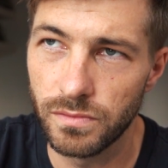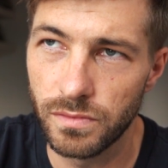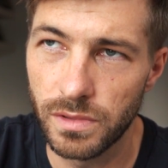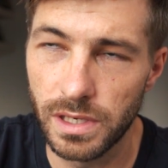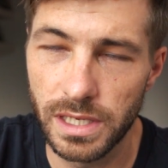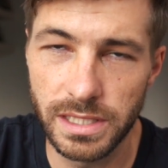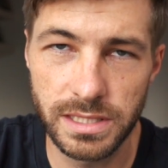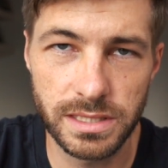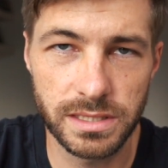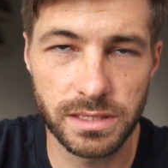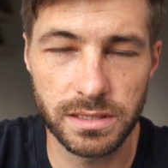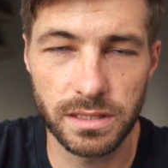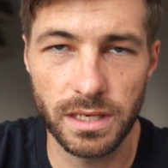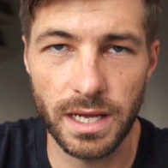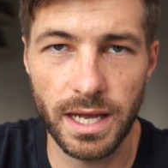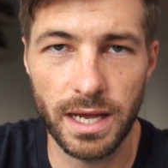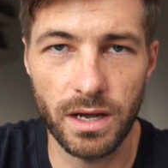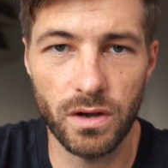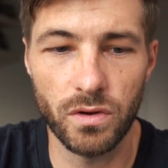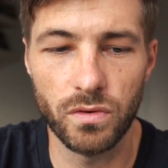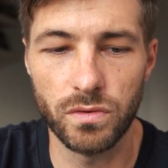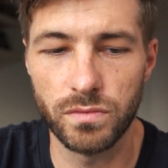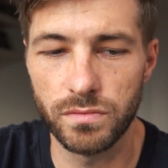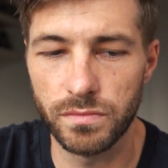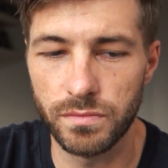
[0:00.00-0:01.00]
list
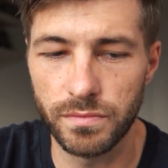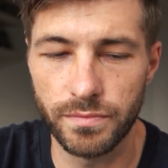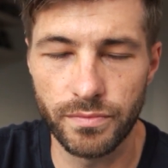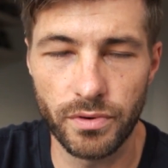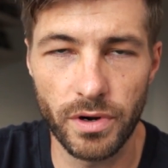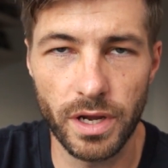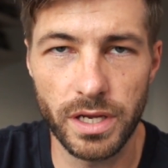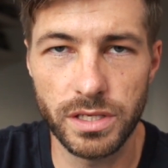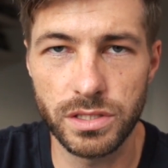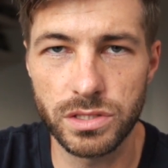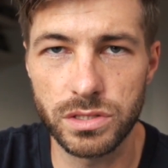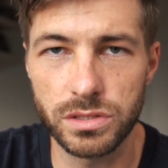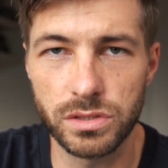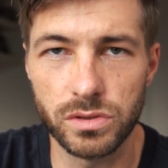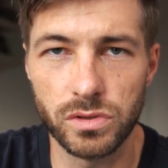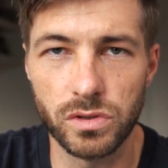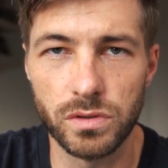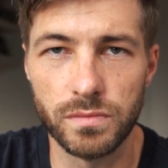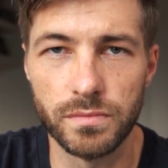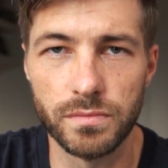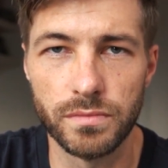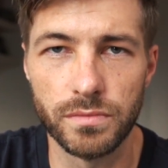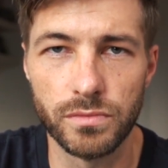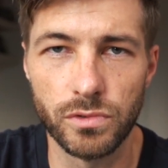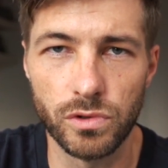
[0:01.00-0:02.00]
out,
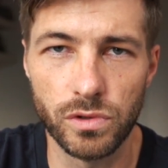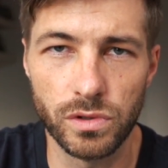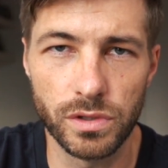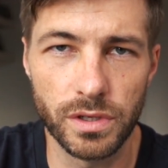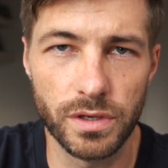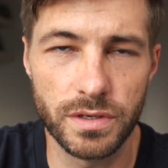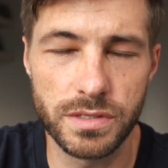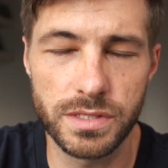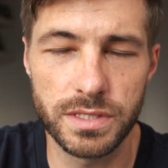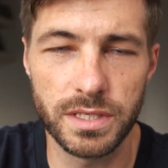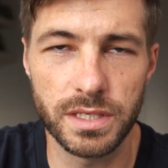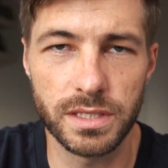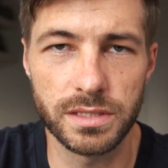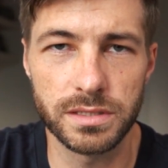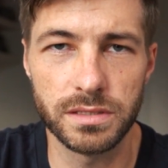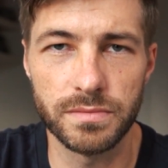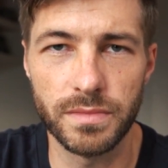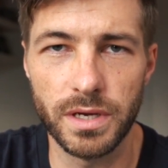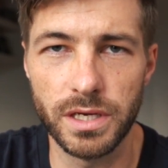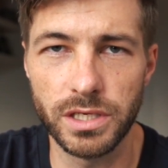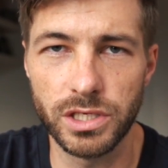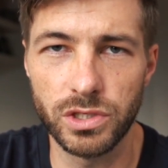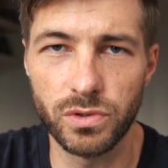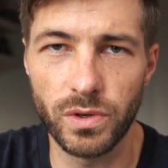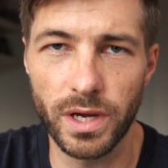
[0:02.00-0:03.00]
brainstorm all those things that
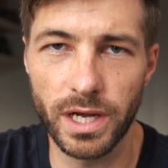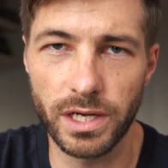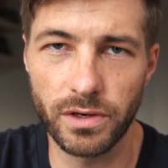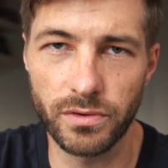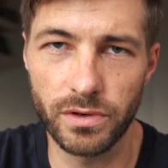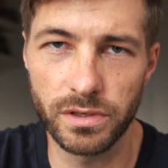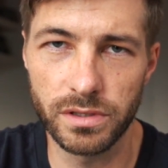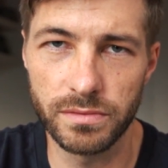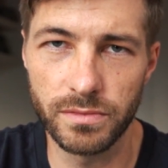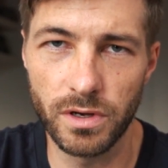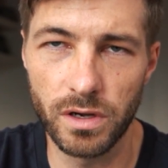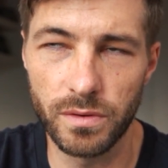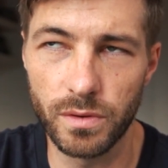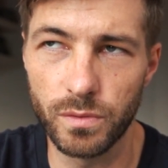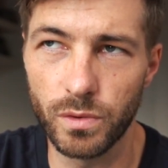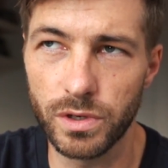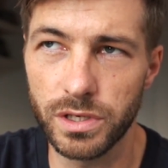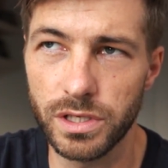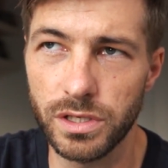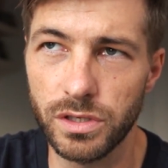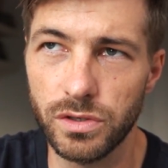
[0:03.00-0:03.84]
make you angry at the moment.